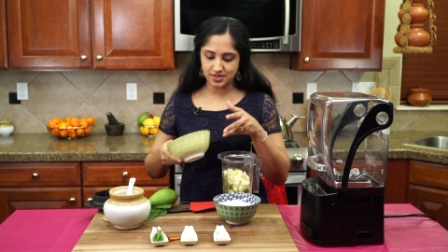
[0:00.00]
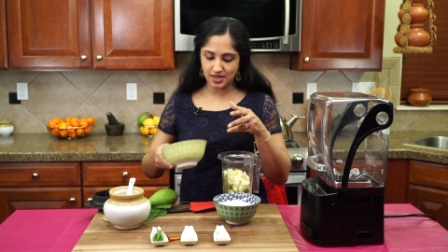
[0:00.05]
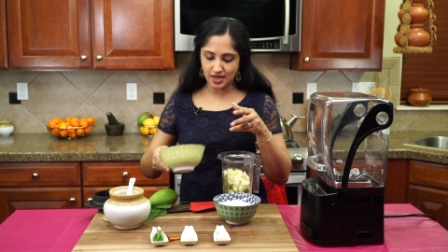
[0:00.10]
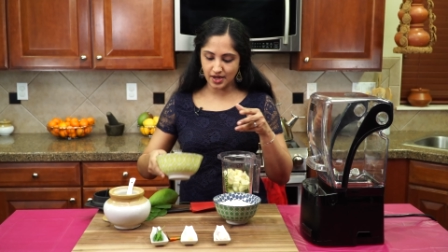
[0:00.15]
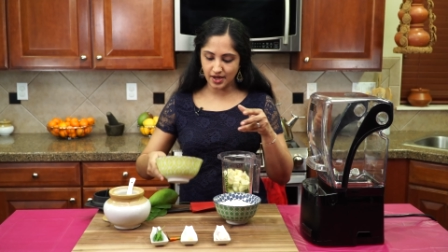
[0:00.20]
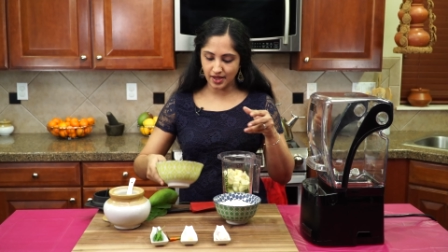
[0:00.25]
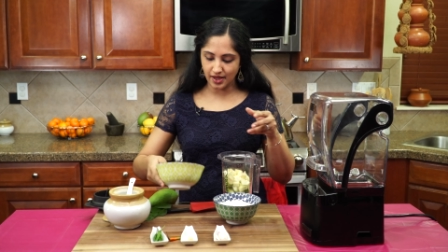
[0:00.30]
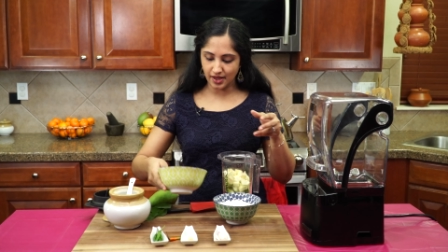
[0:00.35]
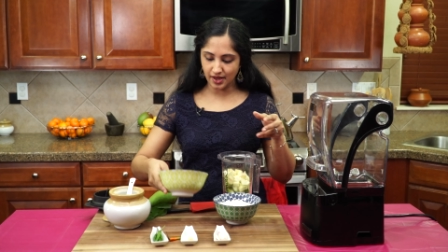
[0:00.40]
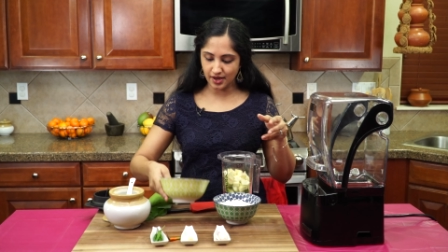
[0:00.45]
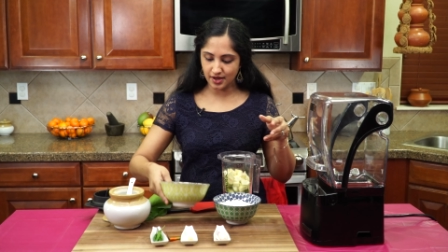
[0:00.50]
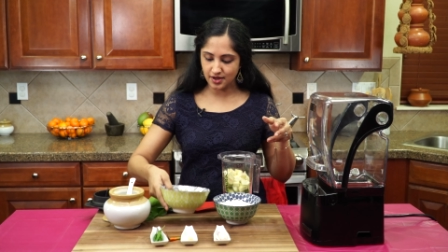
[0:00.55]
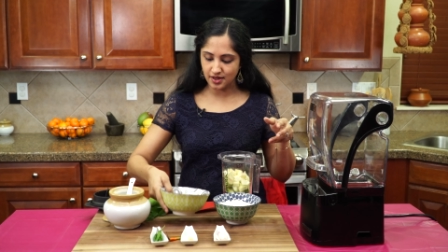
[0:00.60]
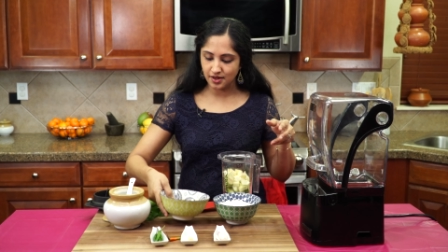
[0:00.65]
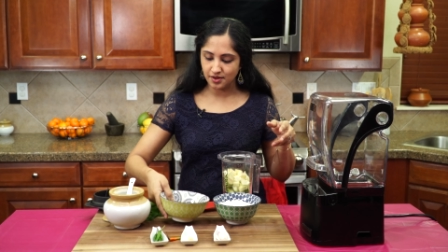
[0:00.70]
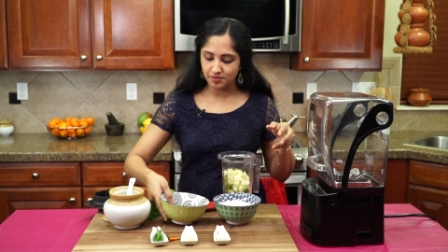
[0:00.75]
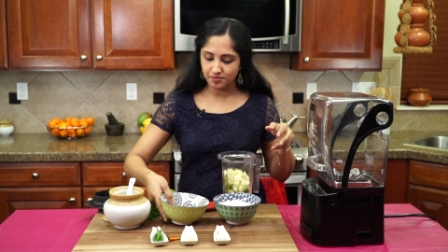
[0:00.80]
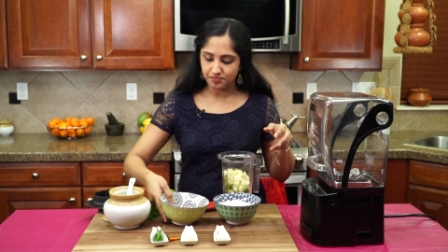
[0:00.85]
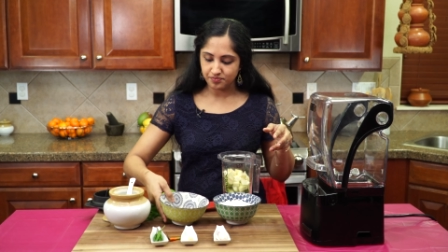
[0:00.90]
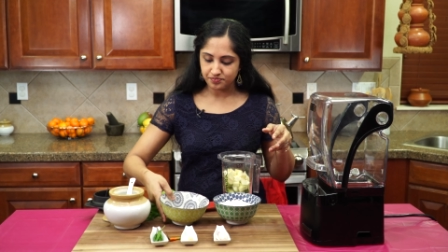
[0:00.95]
that ahead.
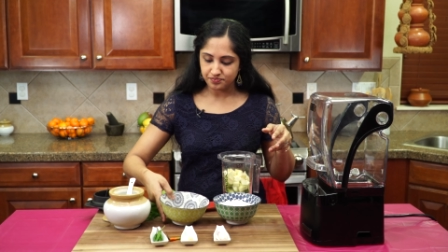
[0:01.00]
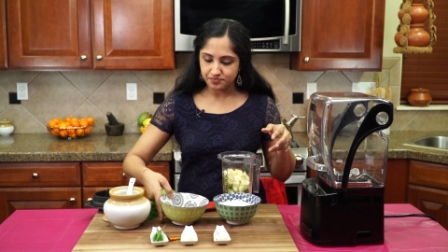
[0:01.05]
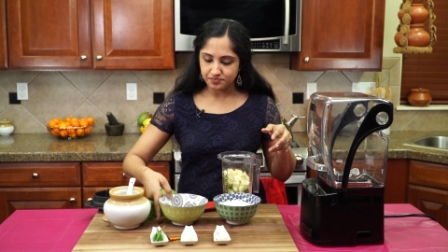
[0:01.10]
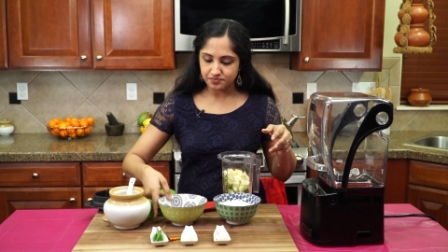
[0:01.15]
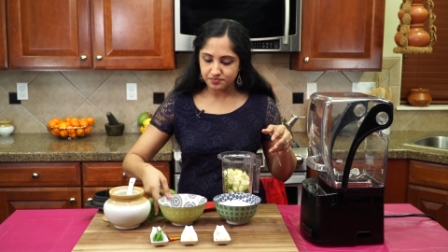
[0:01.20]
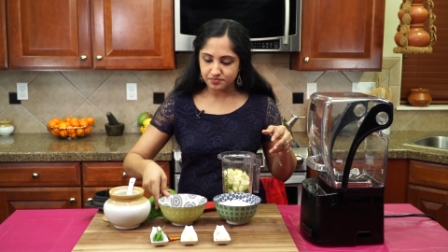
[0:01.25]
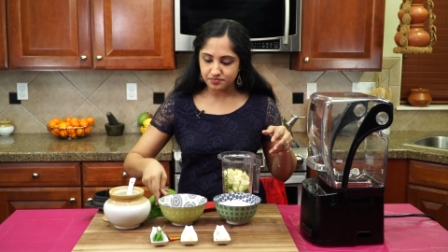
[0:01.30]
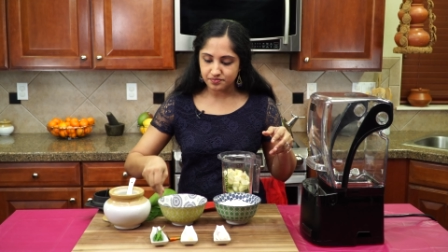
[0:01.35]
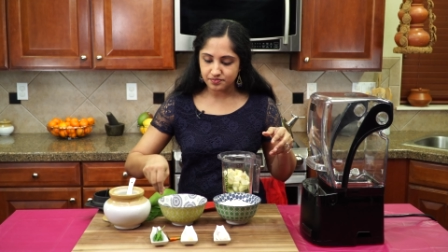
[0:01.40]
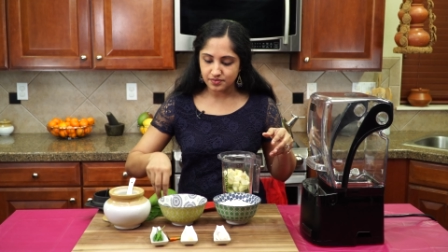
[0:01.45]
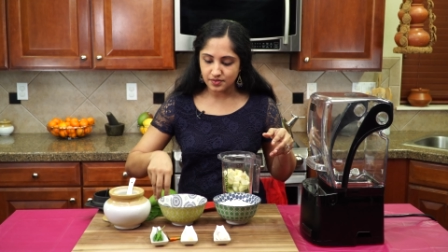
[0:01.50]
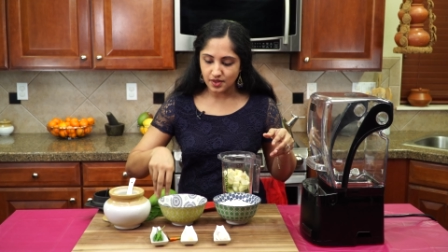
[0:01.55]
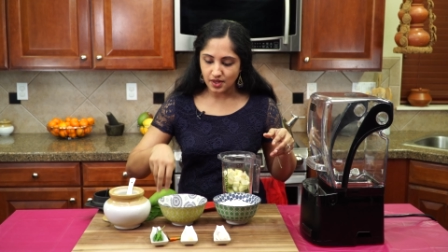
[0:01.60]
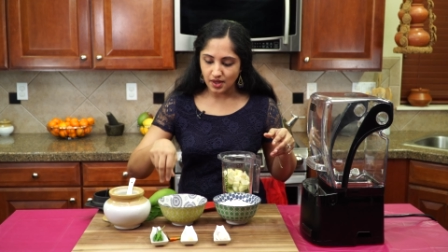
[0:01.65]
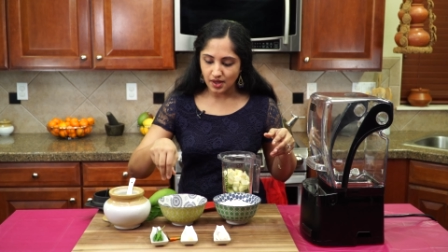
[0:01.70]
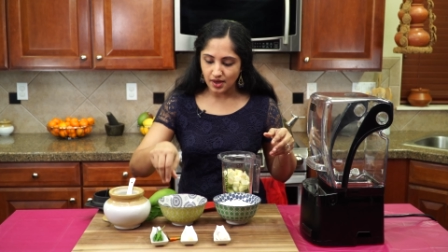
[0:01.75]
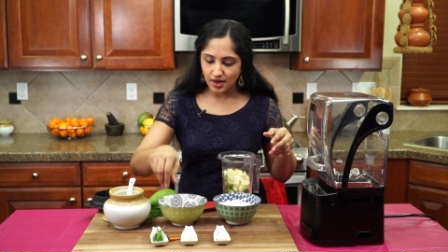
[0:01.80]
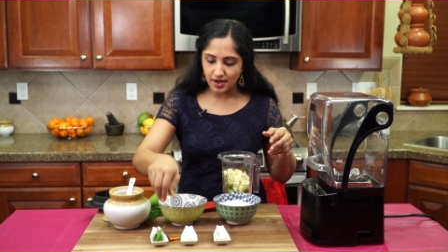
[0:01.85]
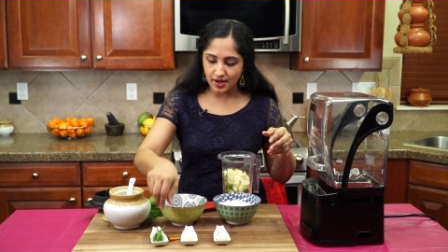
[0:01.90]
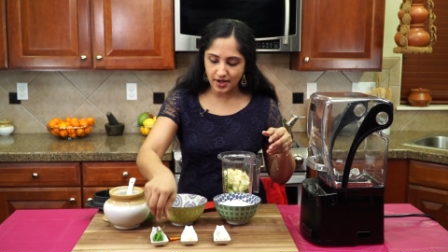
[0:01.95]

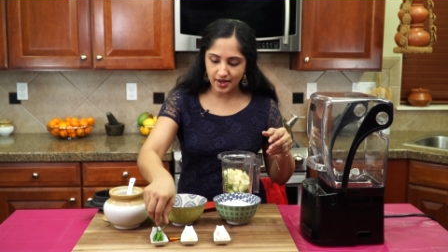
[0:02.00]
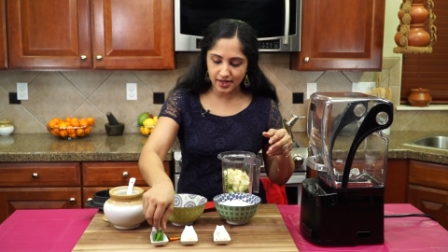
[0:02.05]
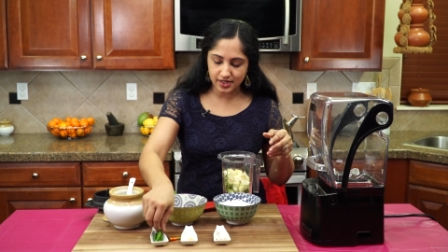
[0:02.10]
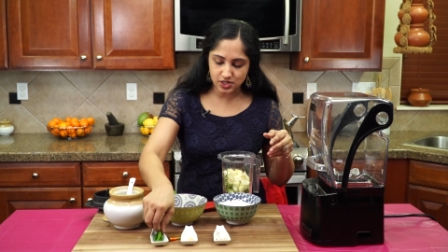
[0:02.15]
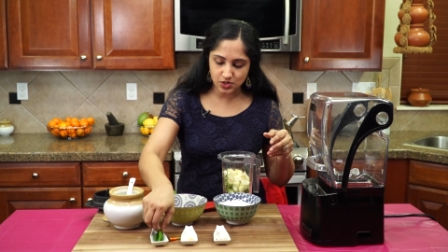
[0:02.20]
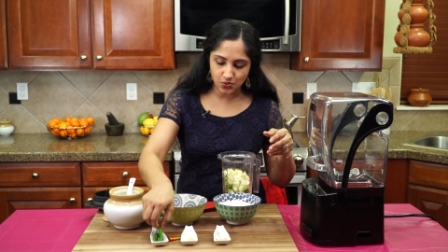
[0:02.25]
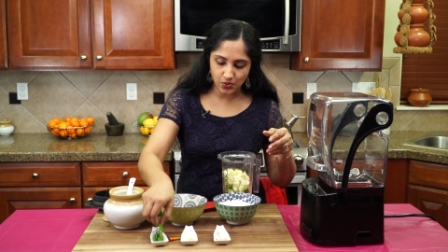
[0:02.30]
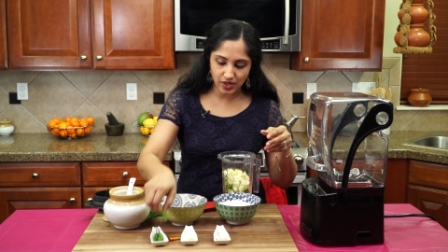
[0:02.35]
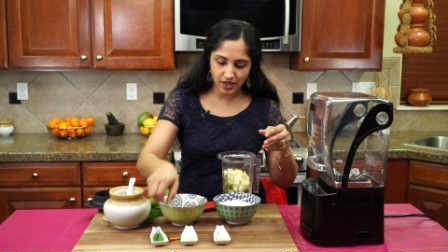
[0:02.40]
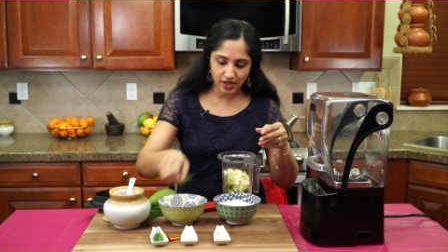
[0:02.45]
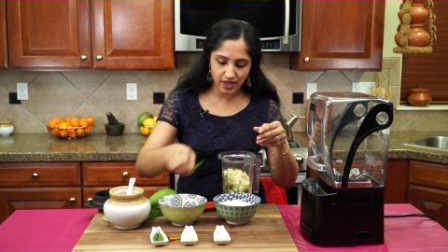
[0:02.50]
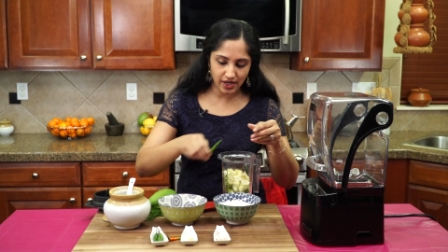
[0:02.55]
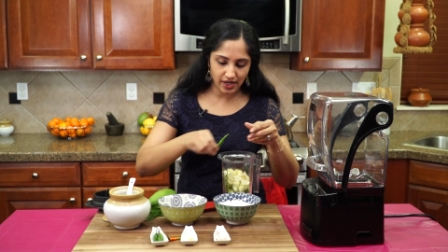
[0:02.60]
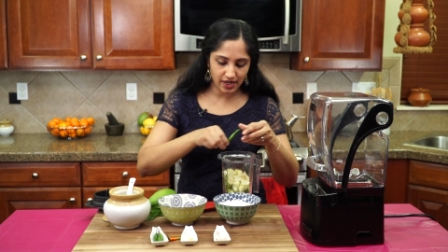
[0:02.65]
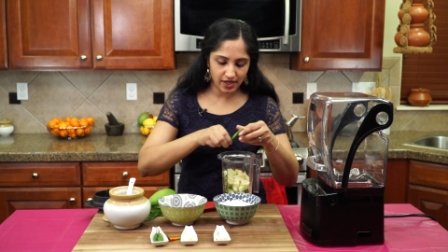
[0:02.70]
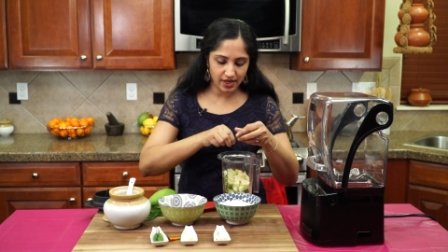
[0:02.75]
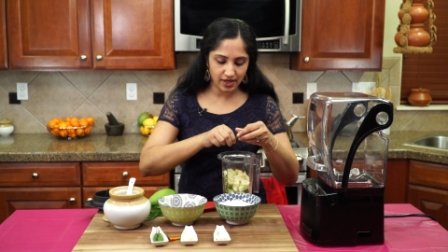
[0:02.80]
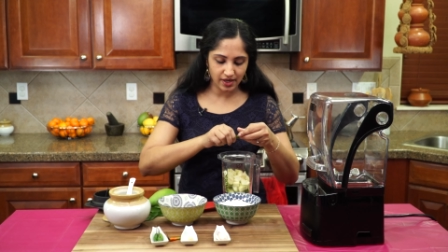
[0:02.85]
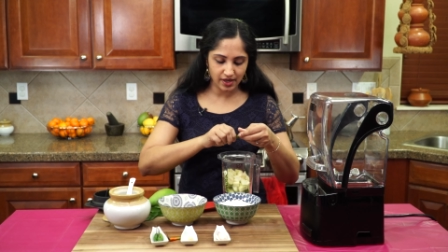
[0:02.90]
Next we need